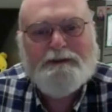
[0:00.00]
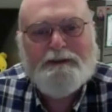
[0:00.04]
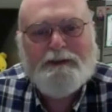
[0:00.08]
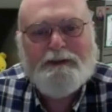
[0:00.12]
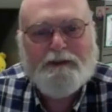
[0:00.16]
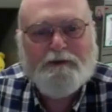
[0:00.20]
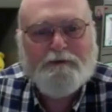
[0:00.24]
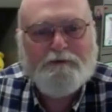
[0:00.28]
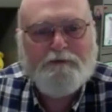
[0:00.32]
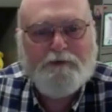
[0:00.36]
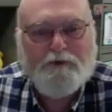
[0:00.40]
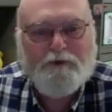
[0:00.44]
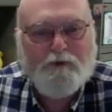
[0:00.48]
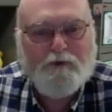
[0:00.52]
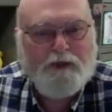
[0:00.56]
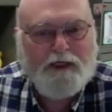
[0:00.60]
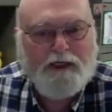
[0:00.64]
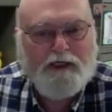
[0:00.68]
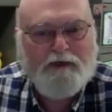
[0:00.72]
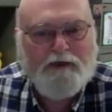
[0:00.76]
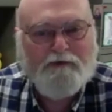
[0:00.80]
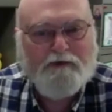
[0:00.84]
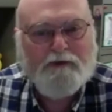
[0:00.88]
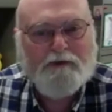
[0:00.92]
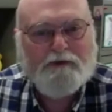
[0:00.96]
if you
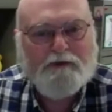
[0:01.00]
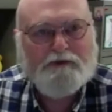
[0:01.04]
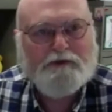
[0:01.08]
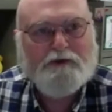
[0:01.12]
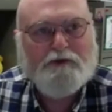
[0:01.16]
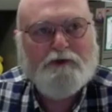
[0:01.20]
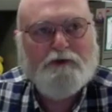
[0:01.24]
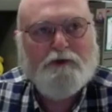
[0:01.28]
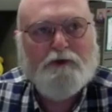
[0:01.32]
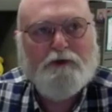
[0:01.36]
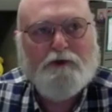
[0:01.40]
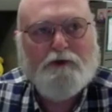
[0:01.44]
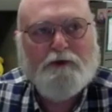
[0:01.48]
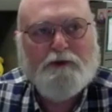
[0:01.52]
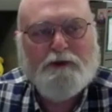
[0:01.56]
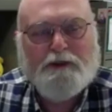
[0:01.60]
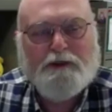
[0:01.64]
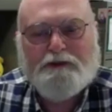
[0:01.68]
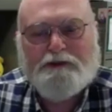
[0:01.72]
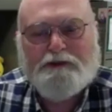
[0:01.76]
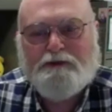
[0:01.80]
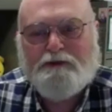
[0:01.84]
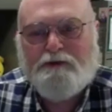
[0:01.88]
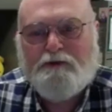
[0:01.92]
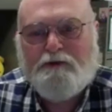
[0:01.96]
have a school
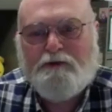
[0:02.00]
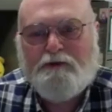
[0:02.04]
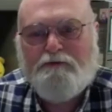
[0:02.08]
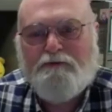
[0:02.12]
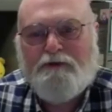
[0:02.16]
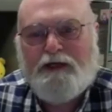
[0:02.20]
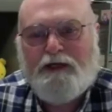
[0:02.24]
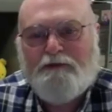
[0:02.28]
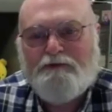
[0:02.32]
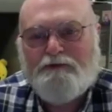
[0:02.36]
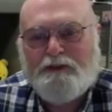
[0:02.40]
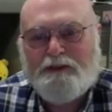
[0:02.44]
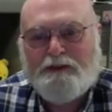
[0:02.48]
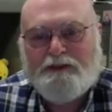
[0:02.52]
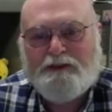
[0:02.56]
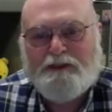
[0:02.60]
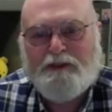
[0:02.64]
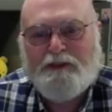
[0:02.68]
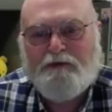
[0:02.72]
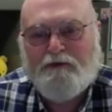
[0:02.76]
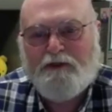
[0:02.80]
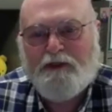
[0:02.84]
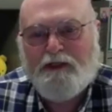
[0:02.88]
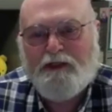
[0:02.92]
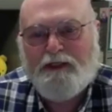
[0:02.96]
that's five, six,
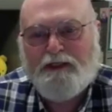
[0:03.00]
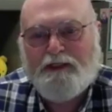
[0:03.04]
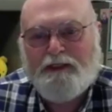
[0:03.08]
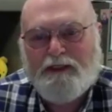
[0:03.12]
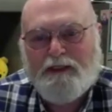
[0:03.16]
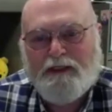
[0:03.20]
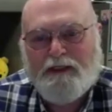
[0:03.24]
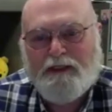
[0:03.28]
seven, eight,